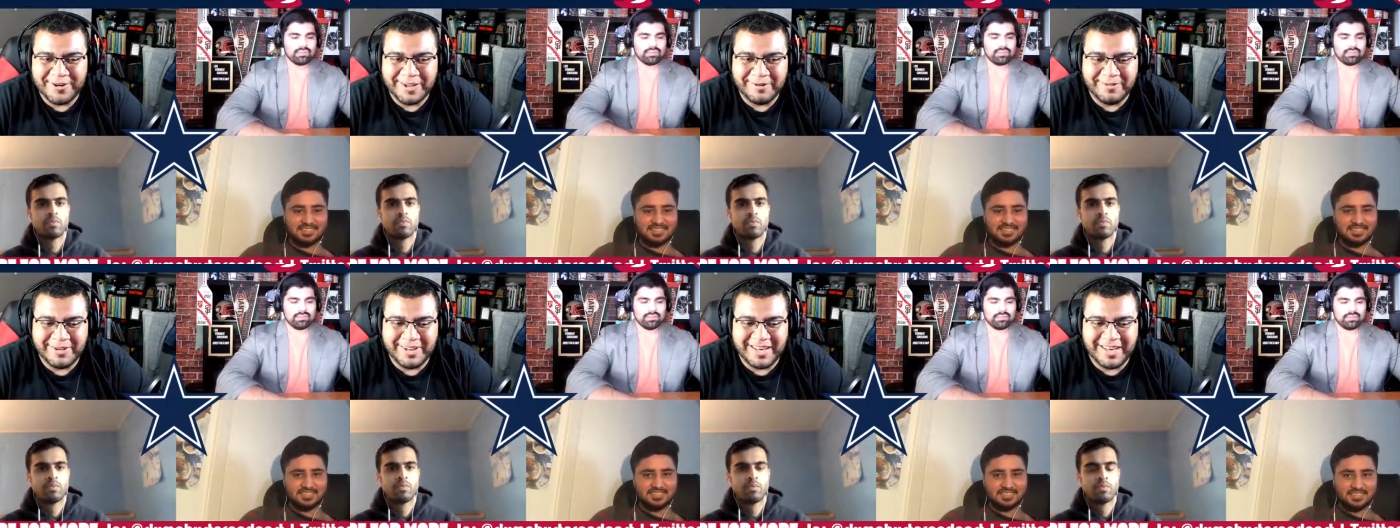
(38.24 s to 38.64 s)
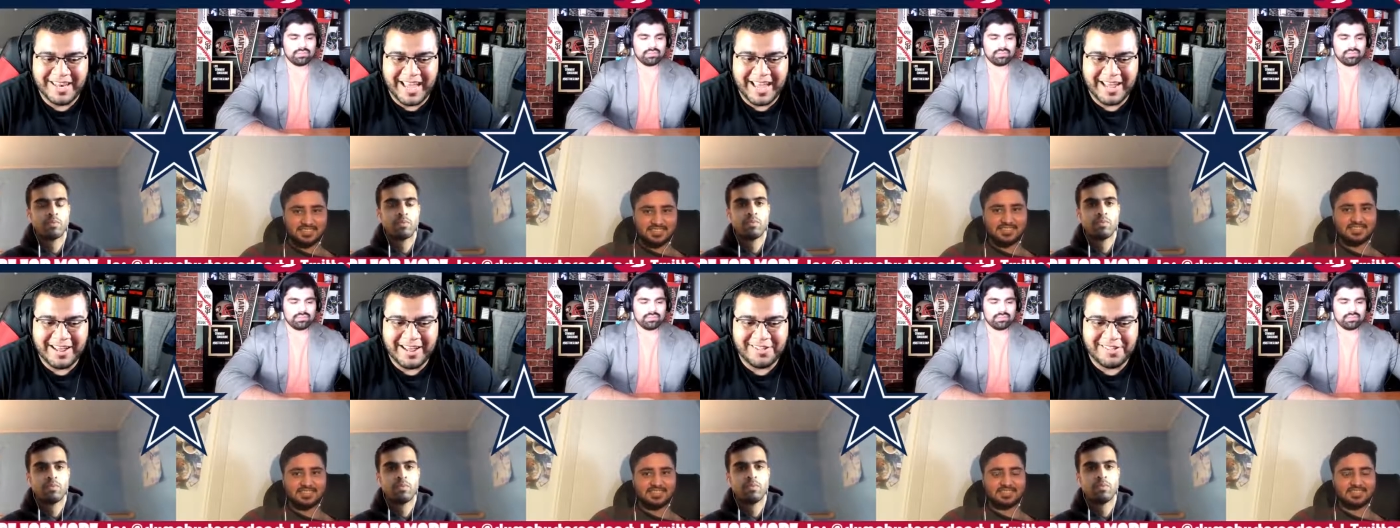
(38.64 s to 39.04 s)
Speaker 1: with
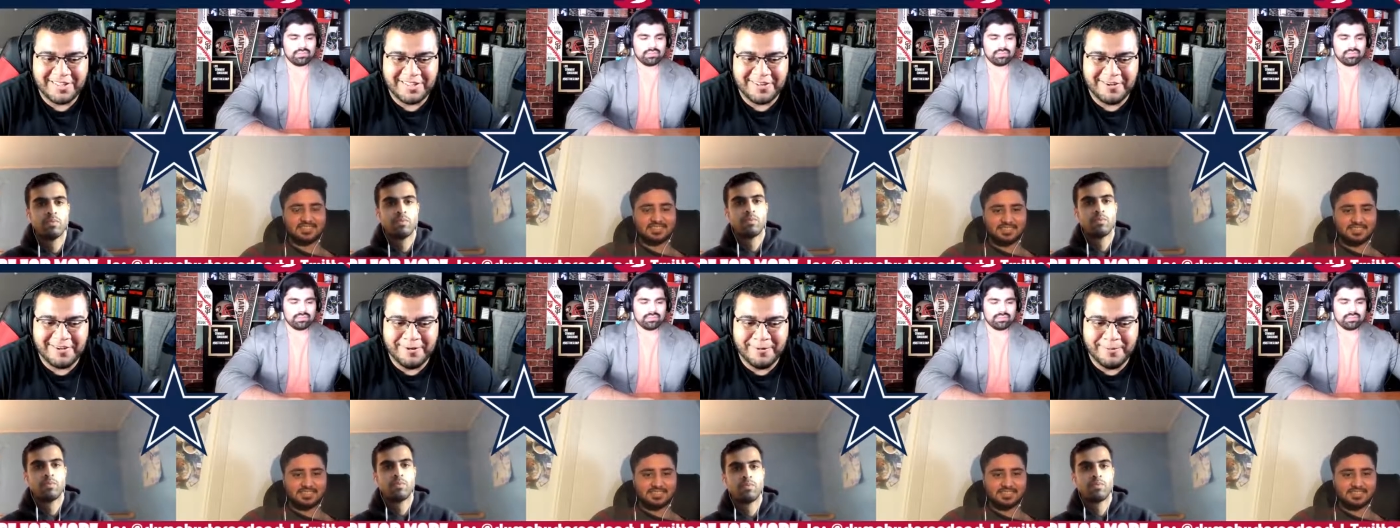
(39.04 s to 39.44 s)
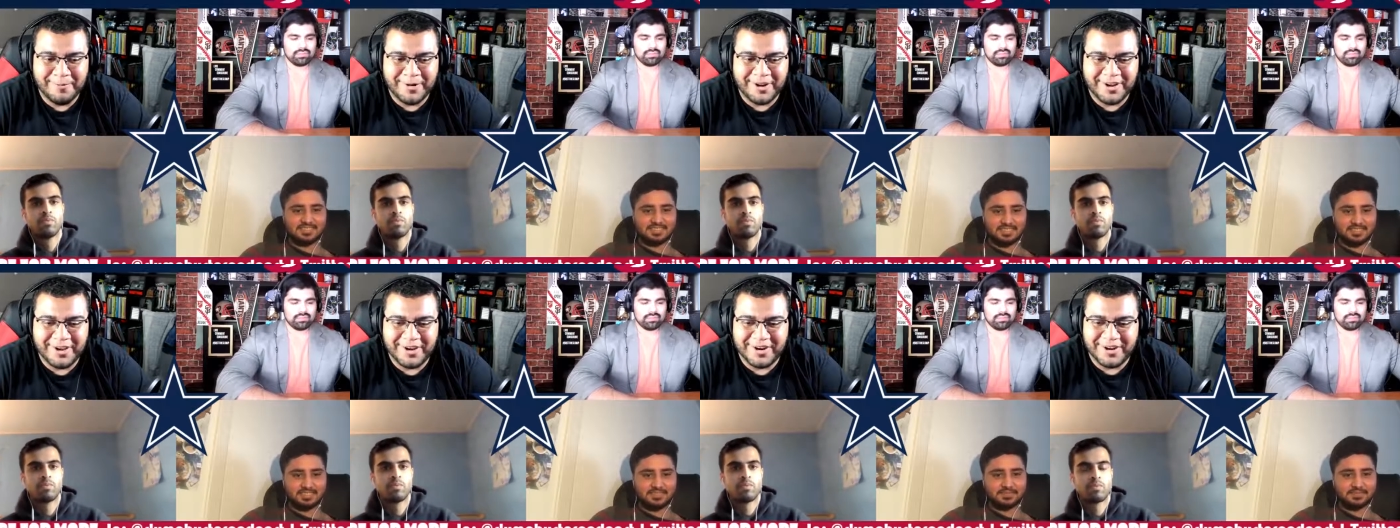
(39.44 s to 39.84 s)
Dak, so we're
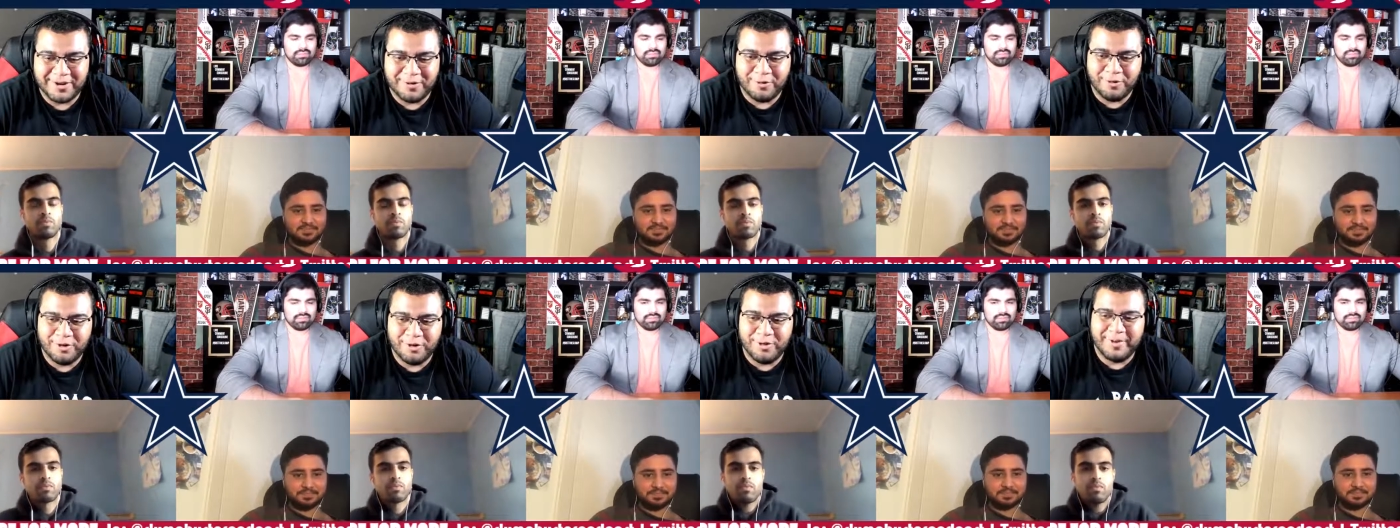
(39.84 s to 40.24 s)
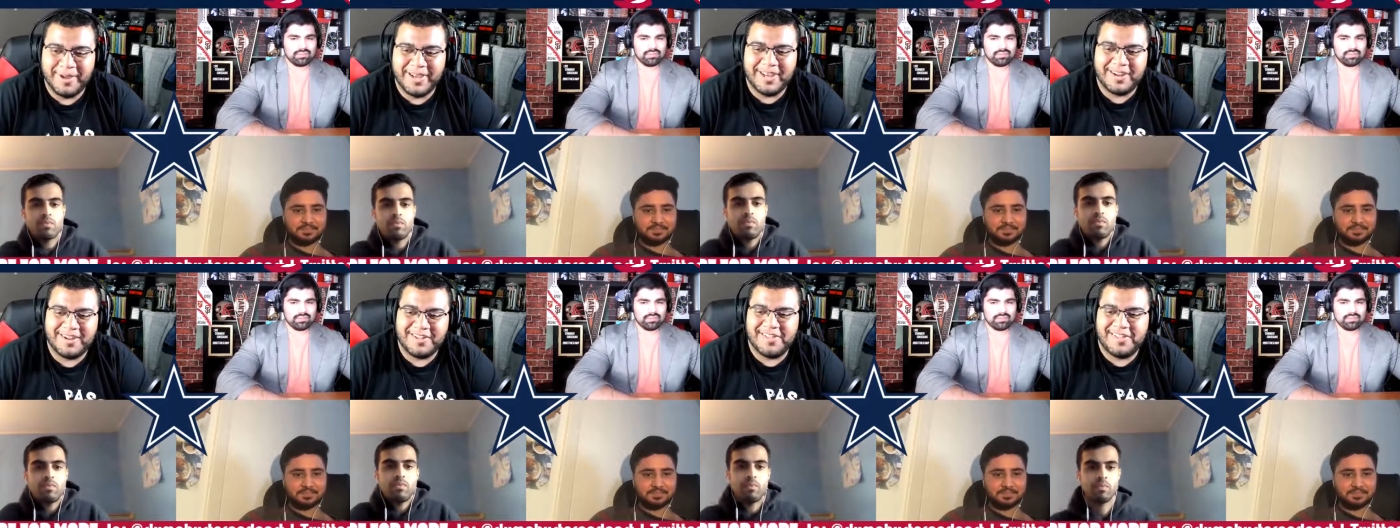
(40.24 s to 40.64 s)
good on
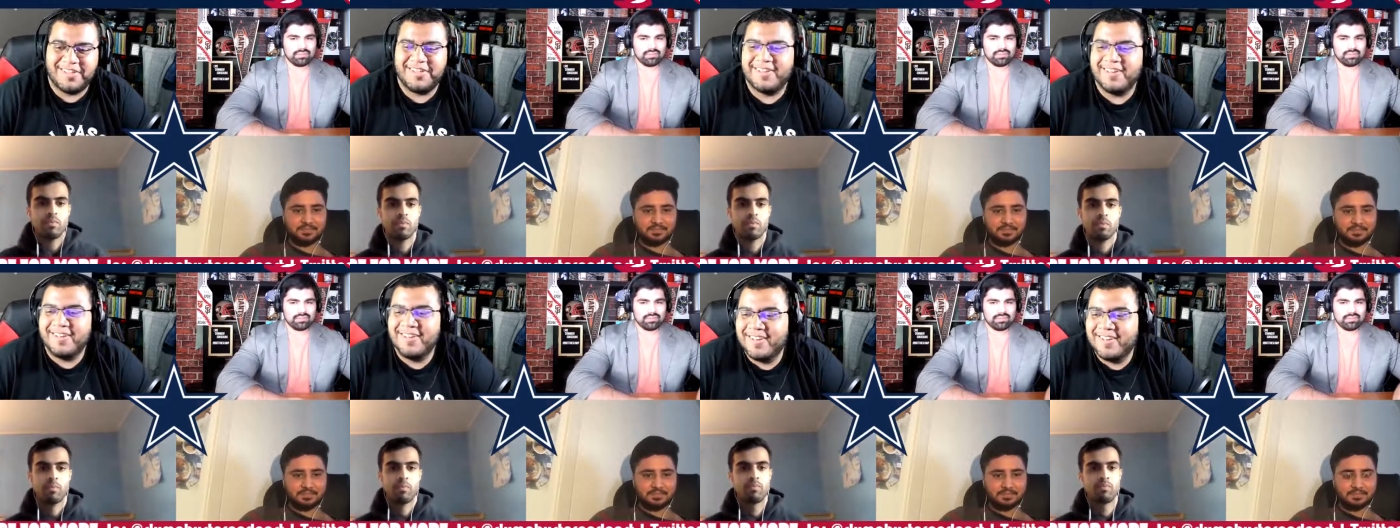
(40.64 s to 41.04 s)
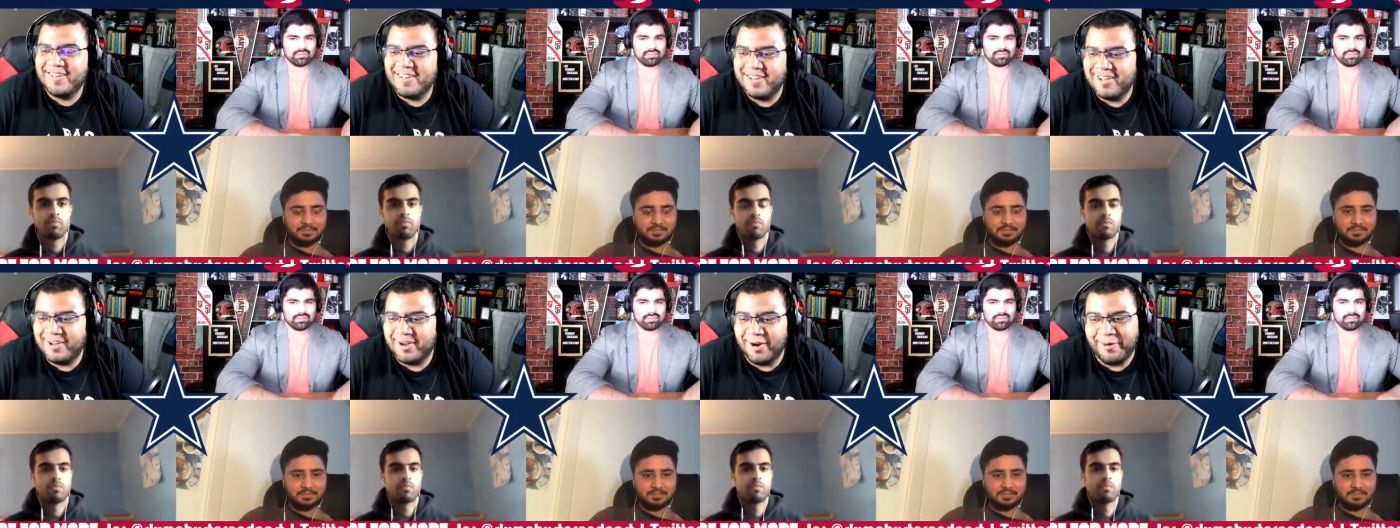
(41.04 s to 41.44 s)
quarterbacks,
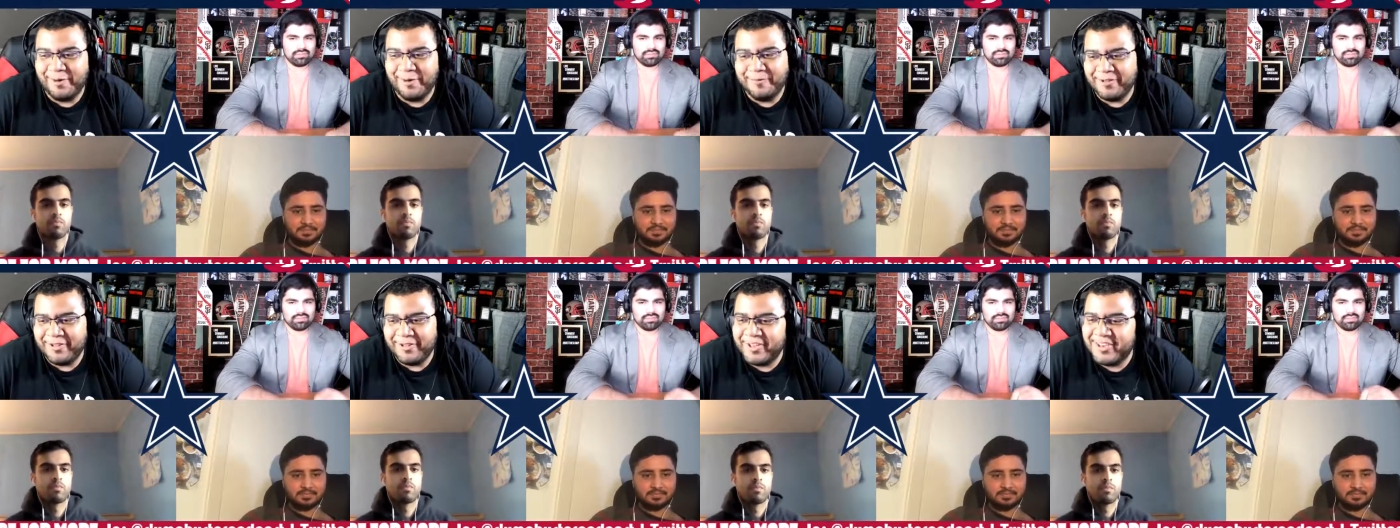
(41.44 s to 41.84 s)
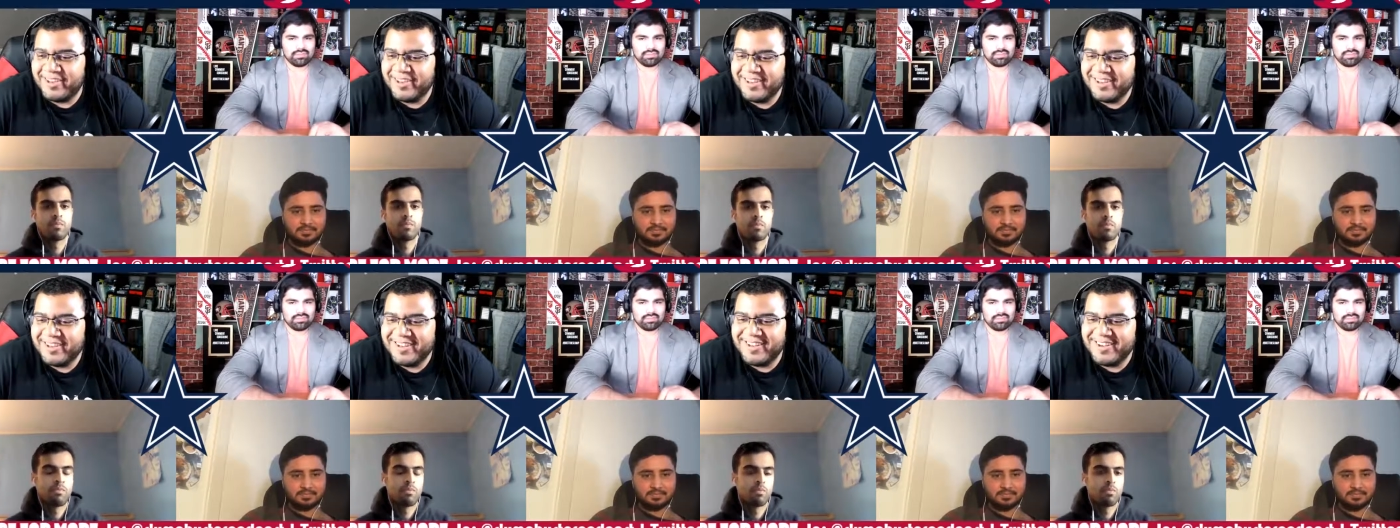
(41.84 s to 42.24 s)
hopefully.
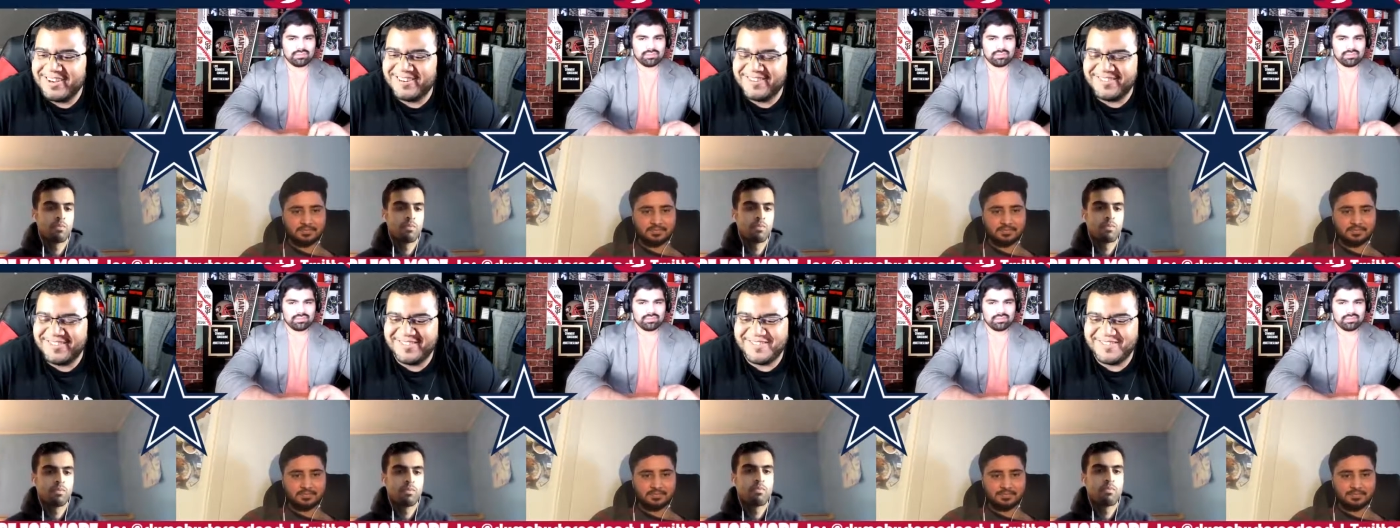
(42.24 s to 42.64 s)
Um,